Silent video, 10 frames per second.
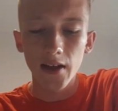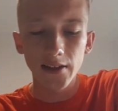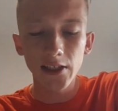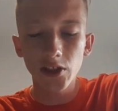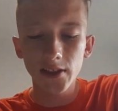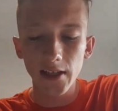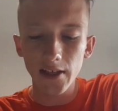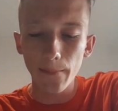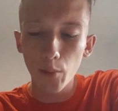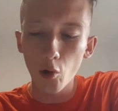teaches that
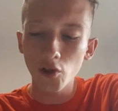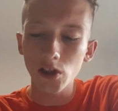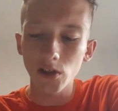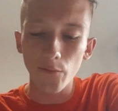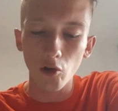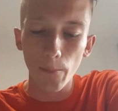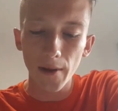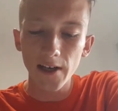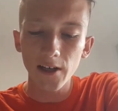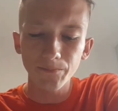the importance of your
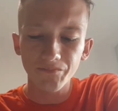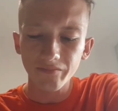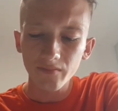opinion